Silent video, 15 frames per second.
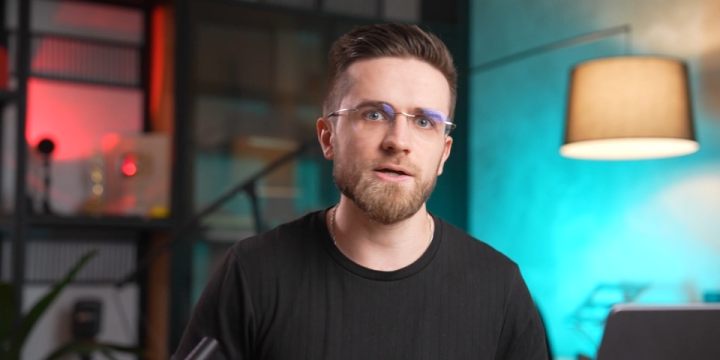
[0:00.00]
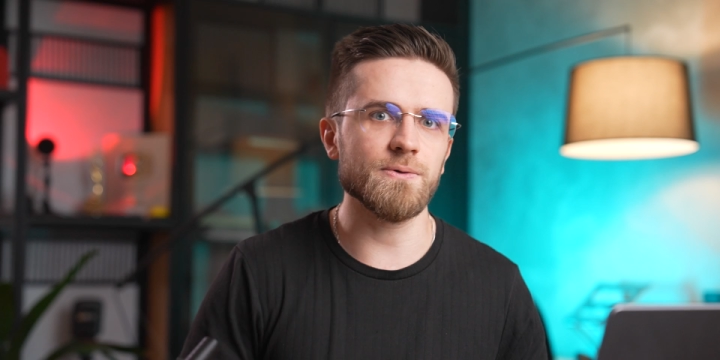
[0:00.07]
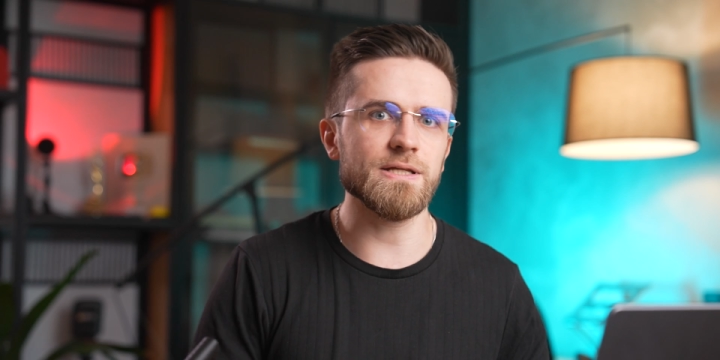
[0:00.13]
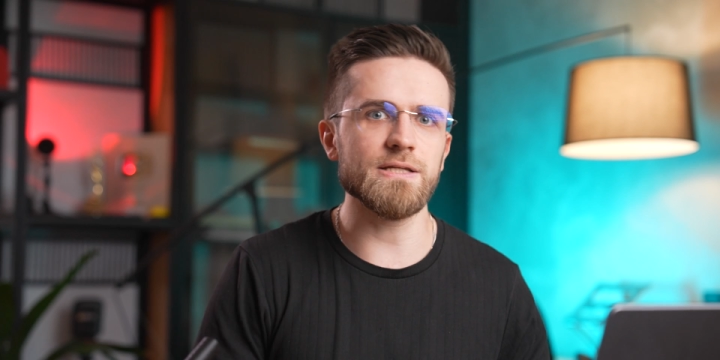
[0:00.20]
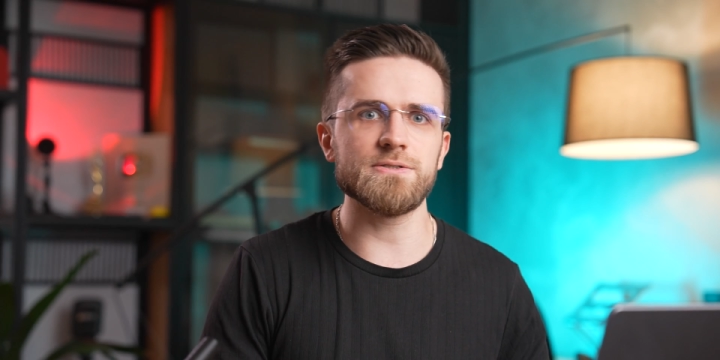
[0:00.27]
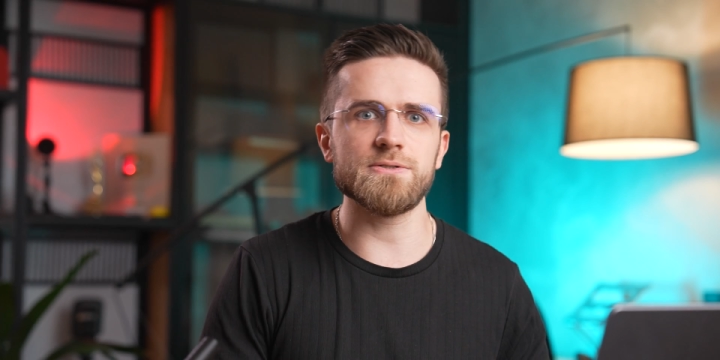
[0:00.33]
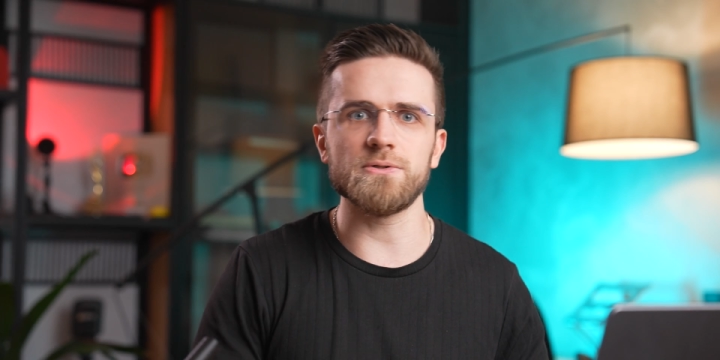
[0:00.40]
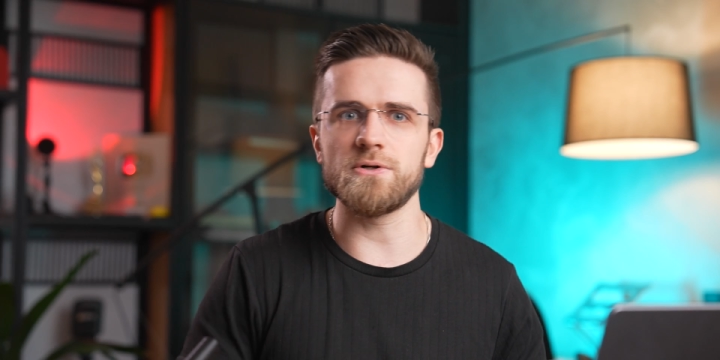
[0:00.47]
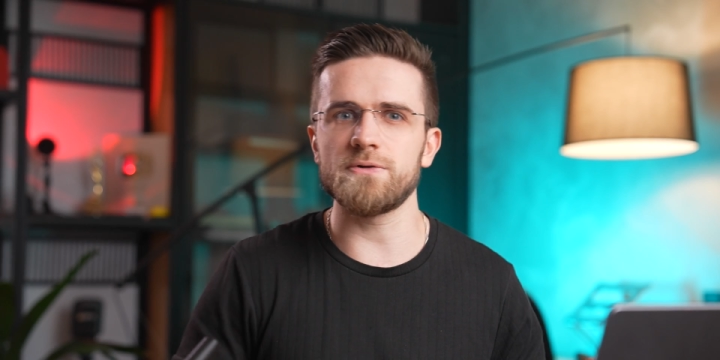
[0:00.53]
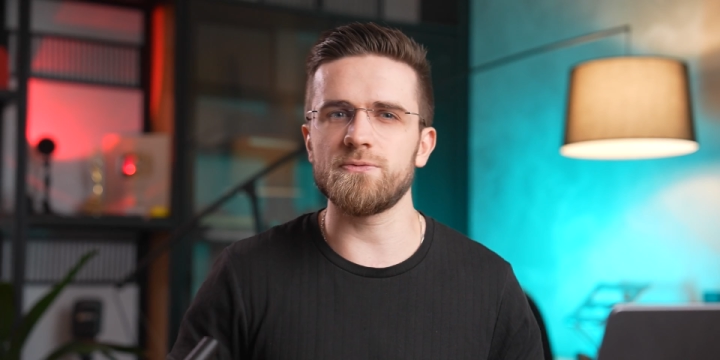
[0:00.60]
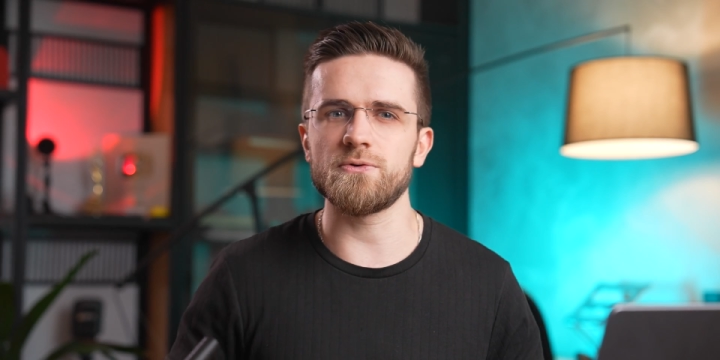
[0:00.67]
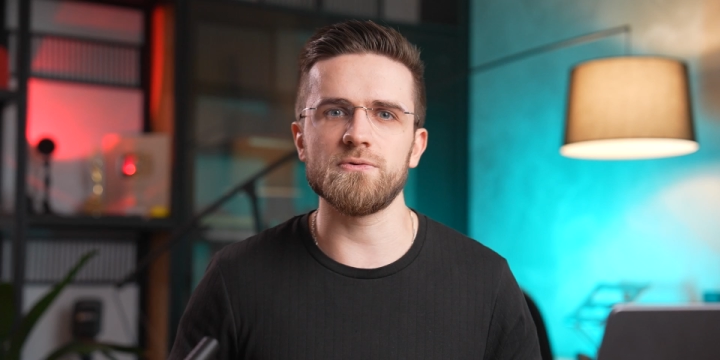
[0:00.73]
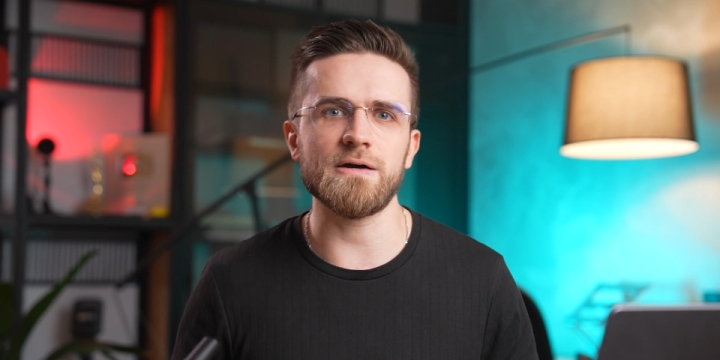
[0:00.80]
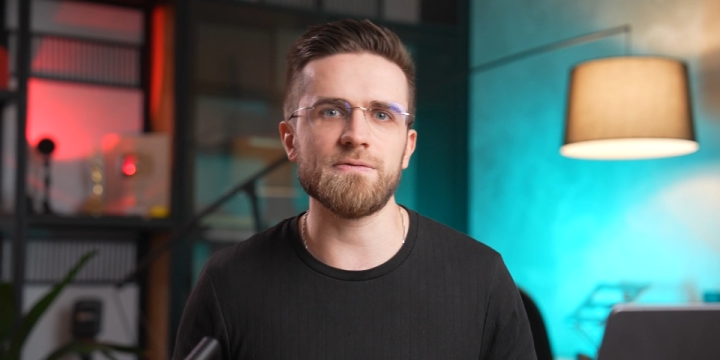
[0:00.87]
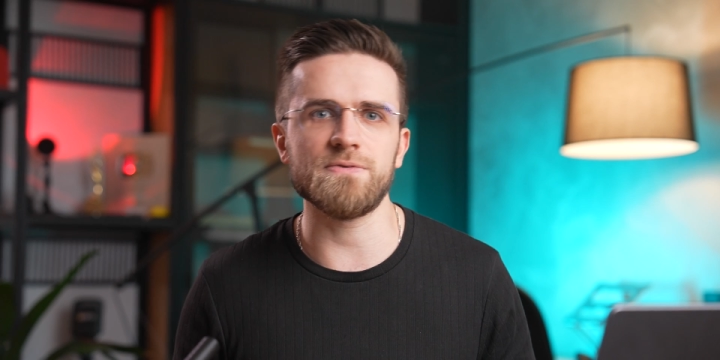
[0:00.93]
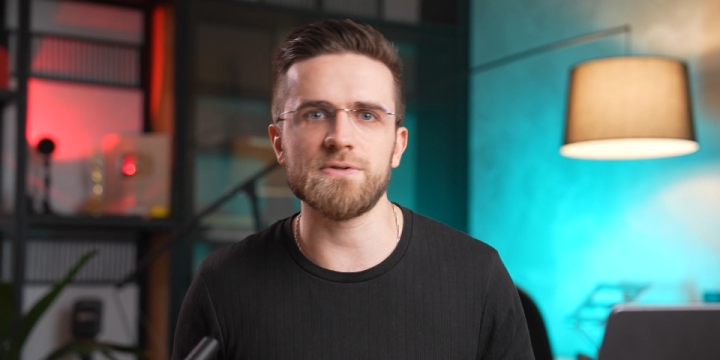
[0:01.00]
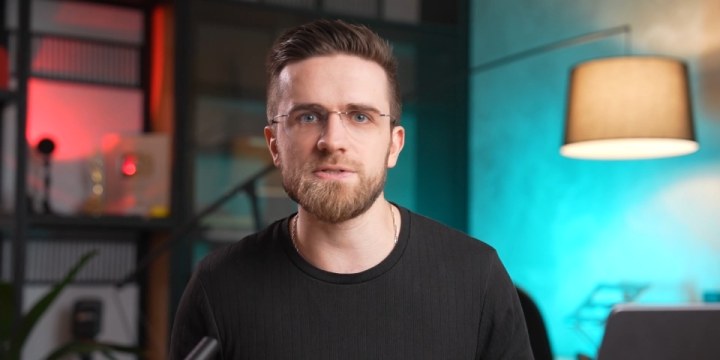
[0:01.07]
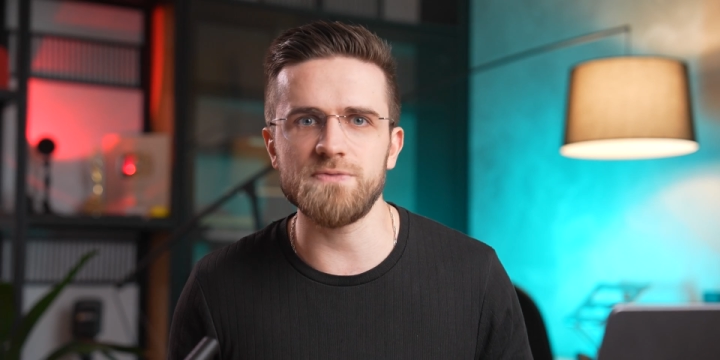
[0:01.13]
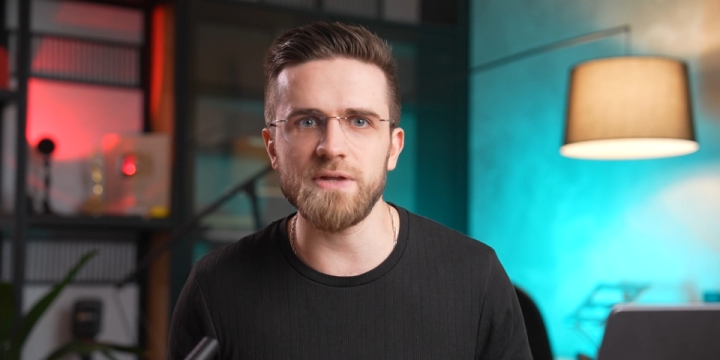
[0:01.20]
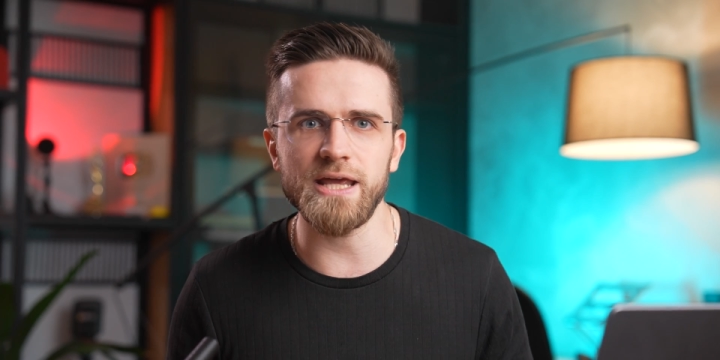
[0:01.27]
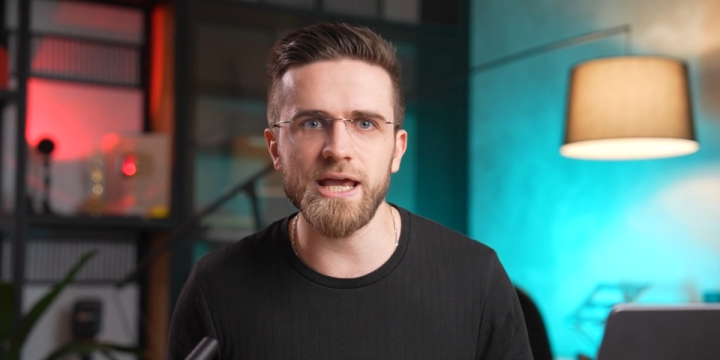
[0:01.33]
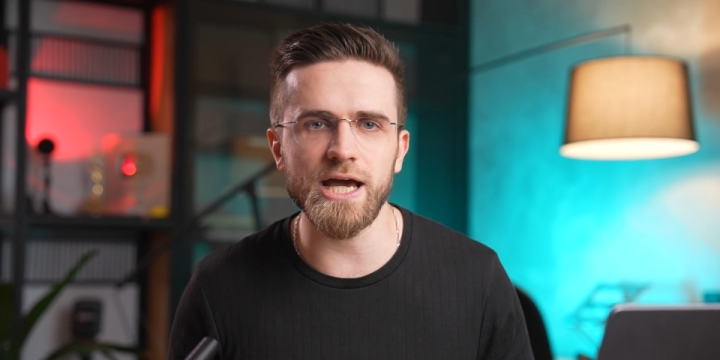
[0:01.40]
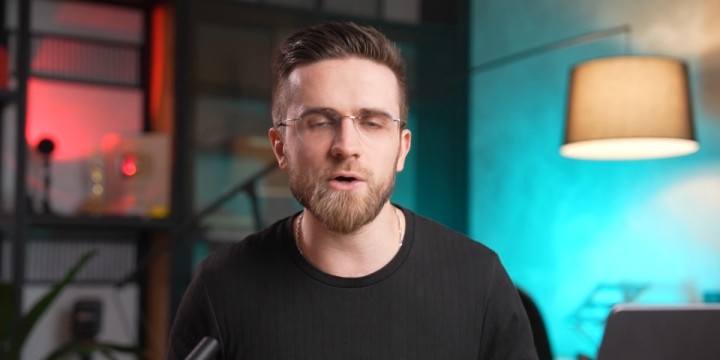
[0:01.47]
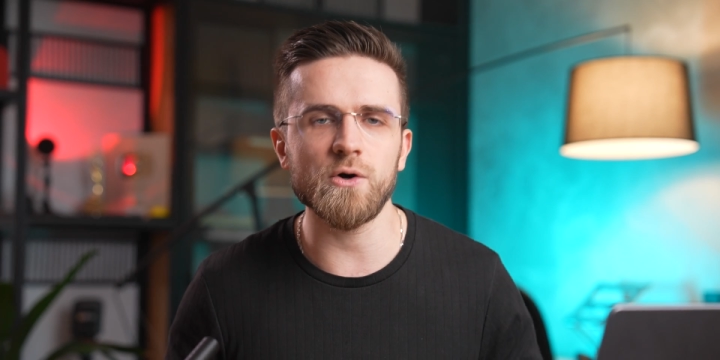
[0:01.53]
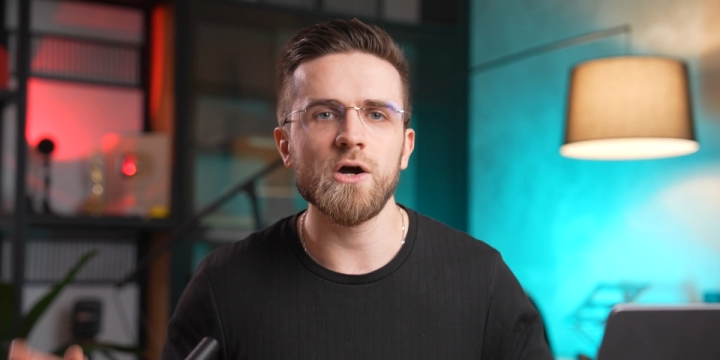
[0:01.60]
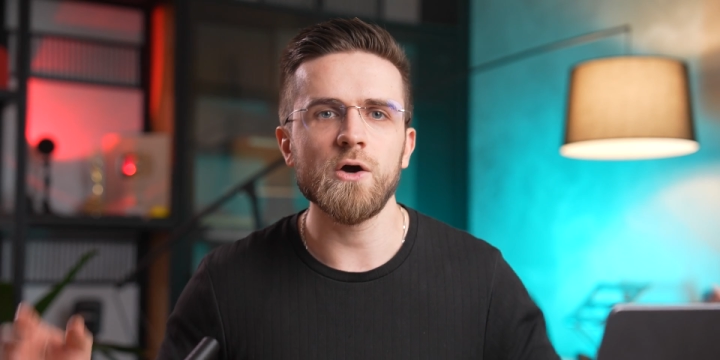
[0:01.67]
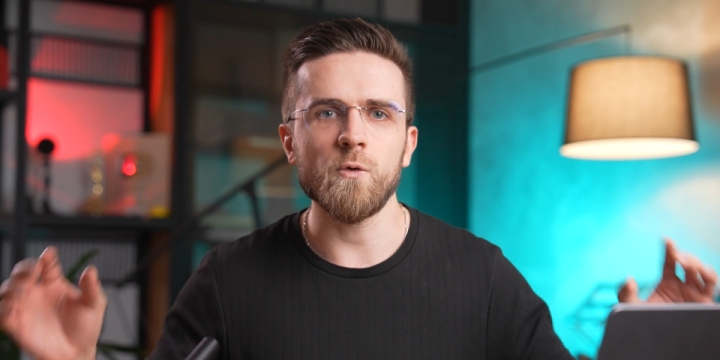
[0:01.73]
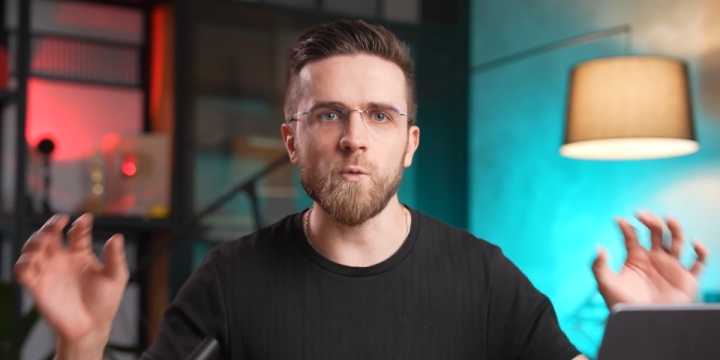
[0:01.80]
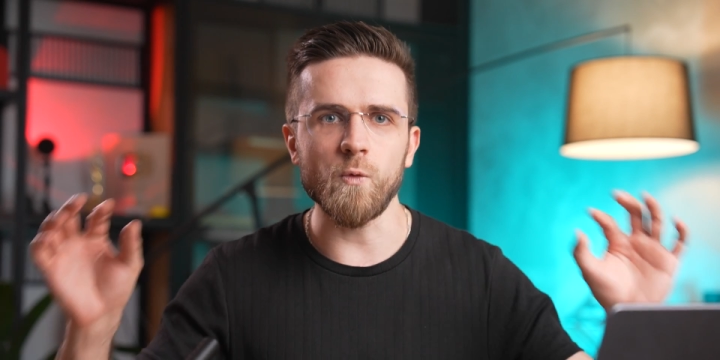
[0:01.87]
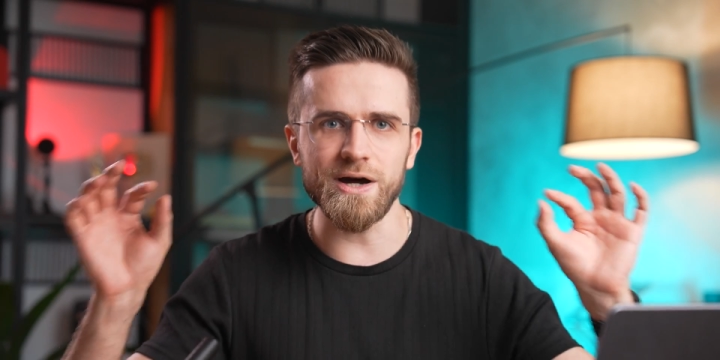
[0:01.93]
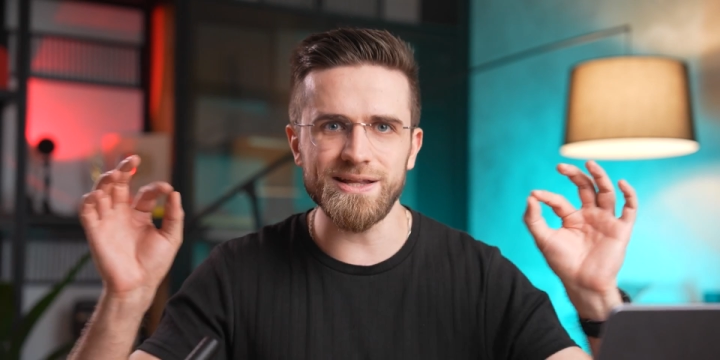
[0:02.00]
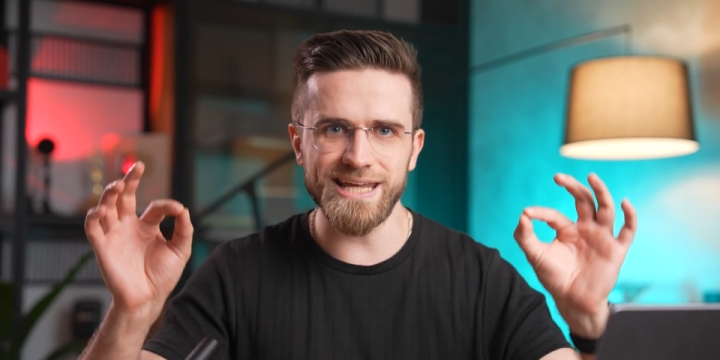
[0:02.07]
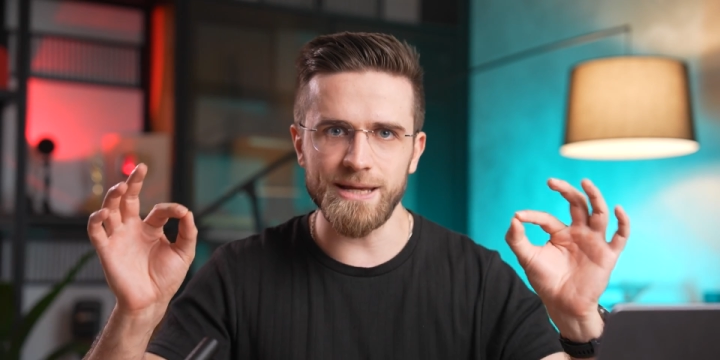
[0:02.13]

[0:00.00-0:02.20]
Now we need to look for reference video, one